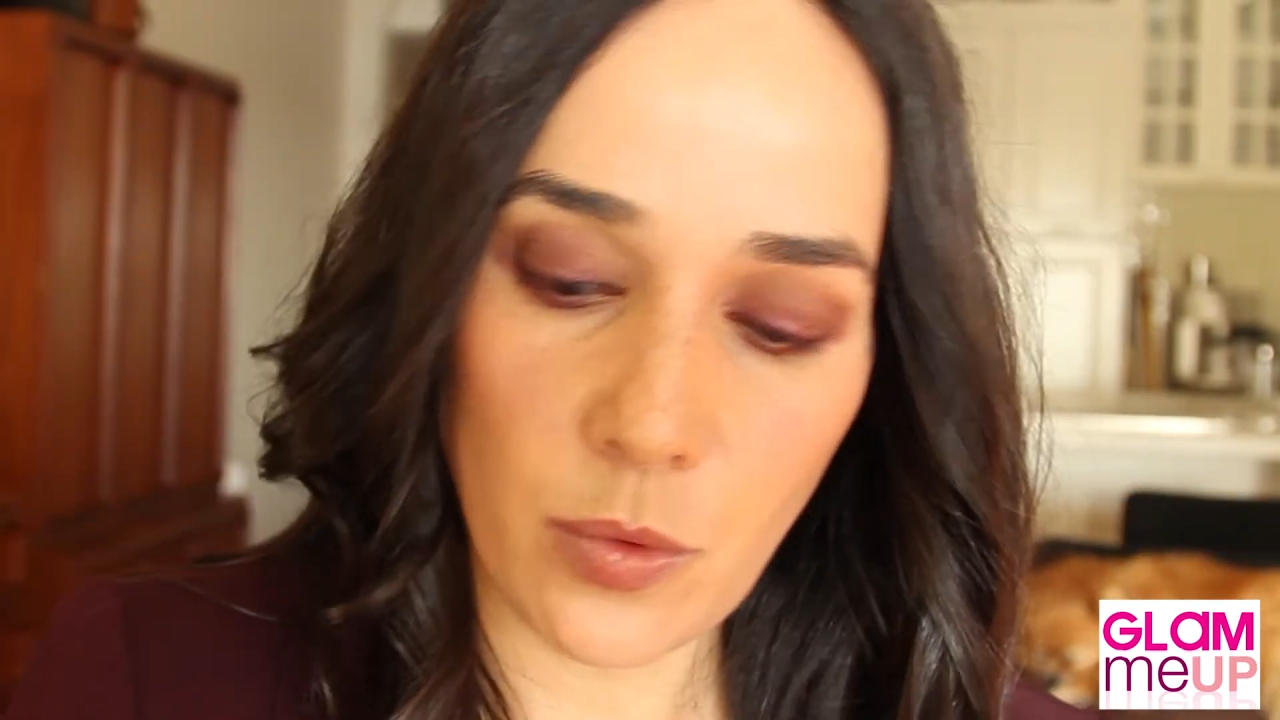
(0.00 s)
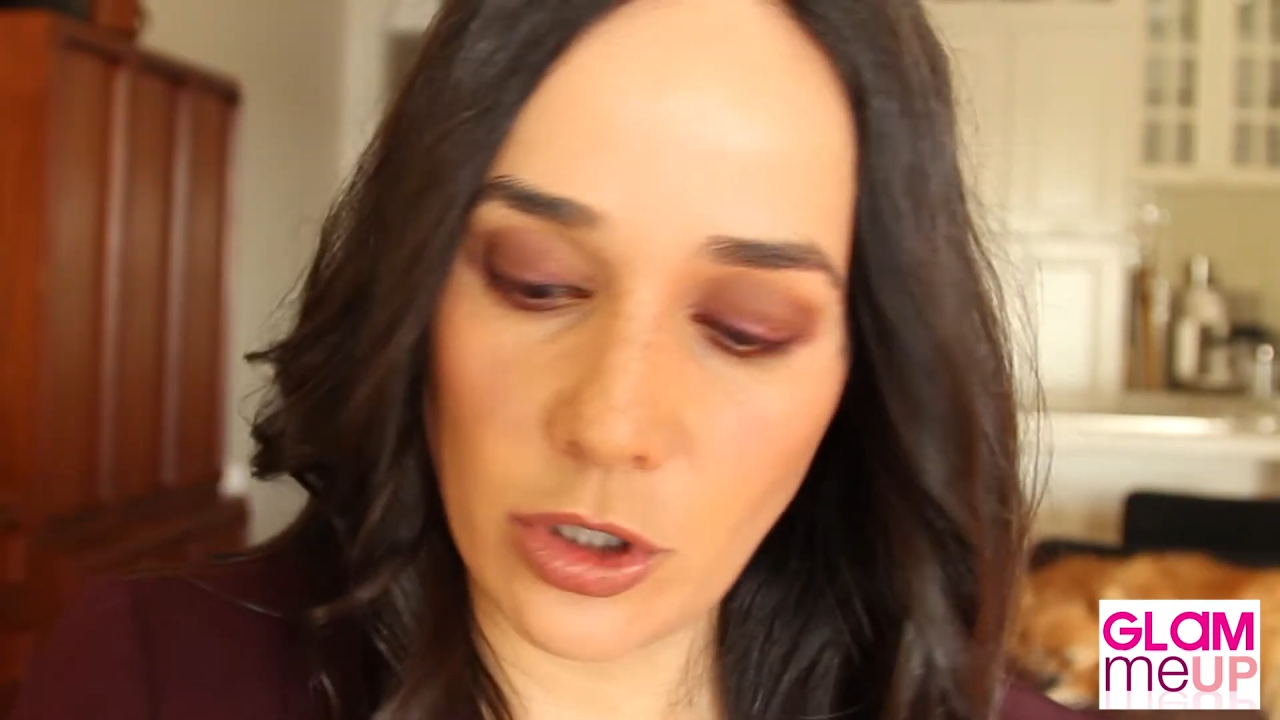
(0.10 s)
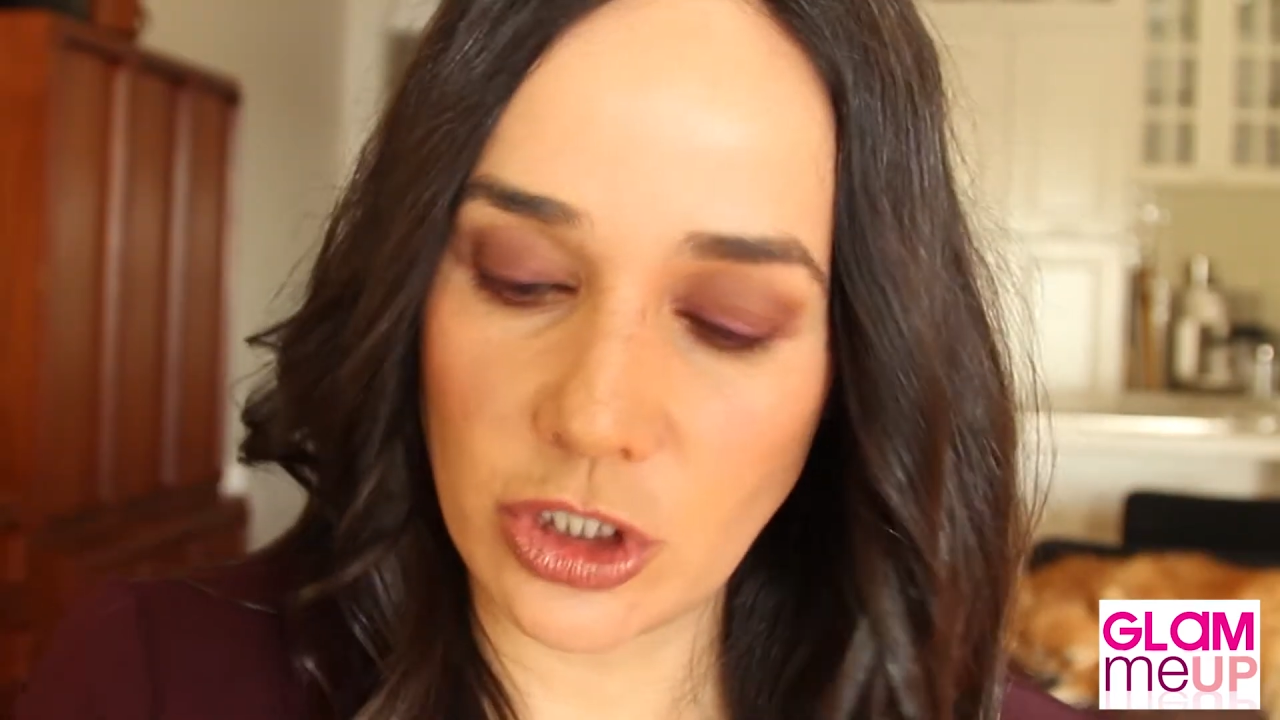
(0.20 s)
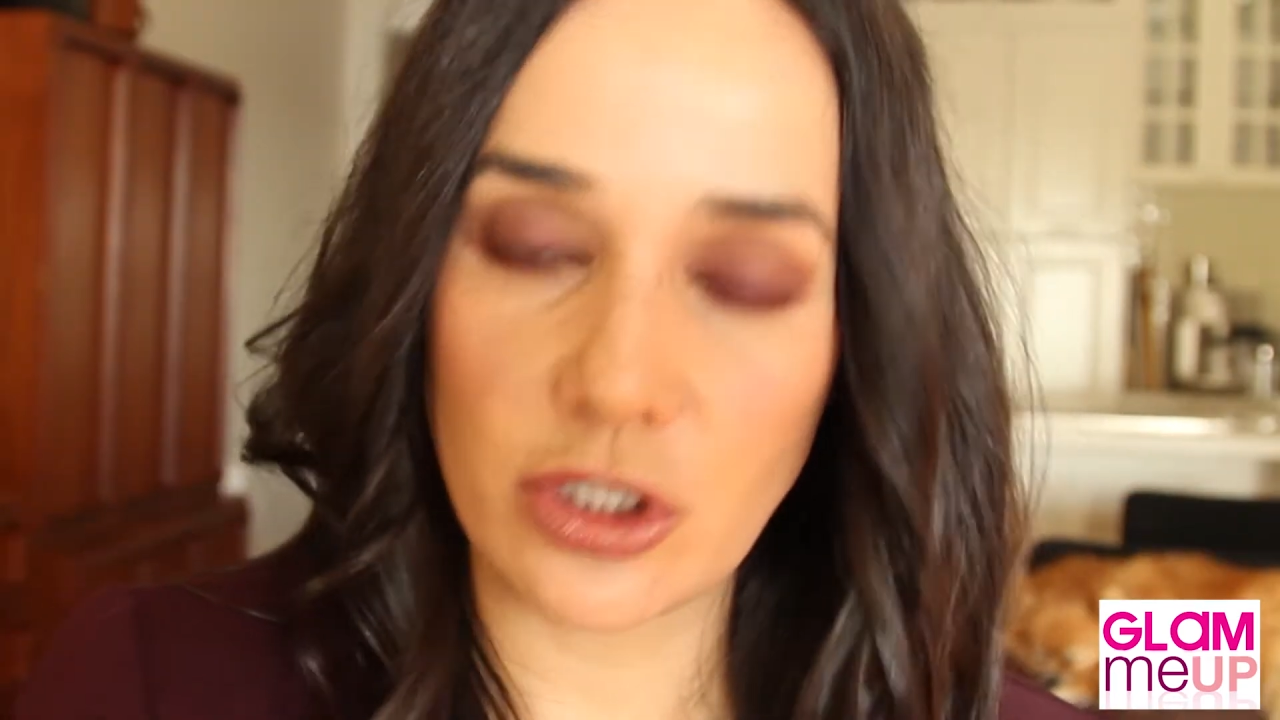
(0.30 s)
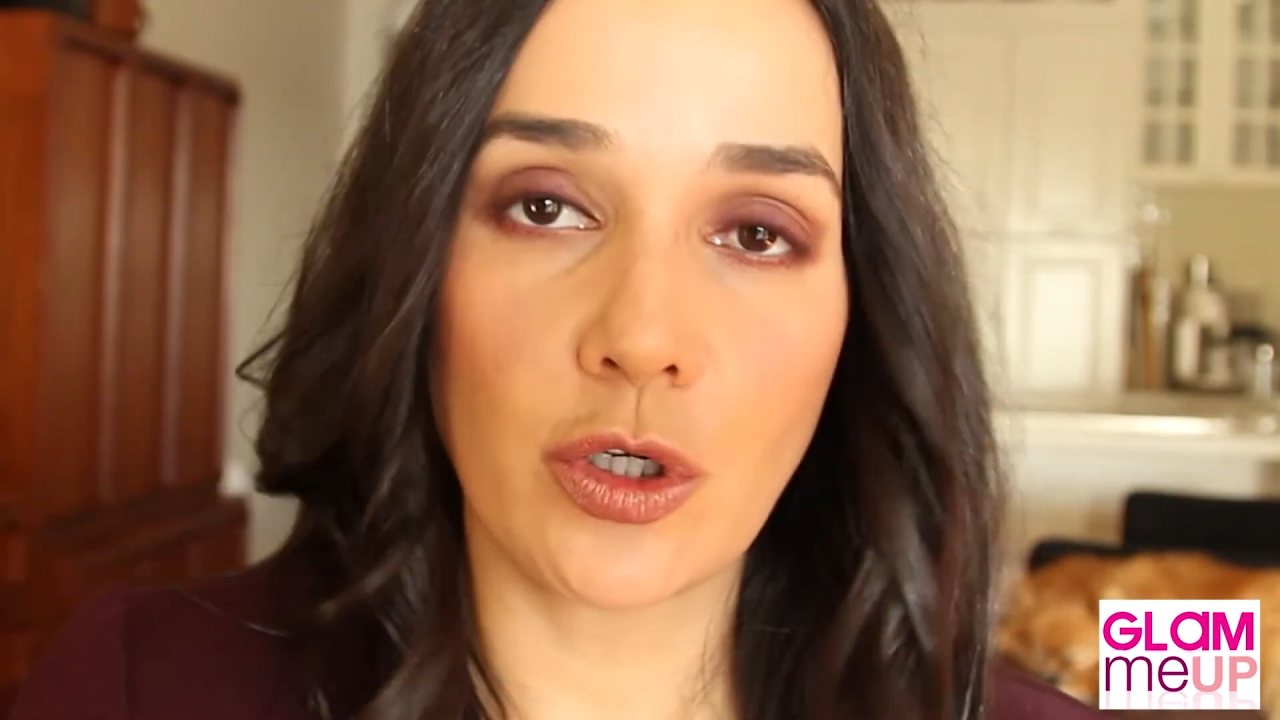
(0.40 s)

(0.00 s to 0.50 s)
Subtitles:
watch the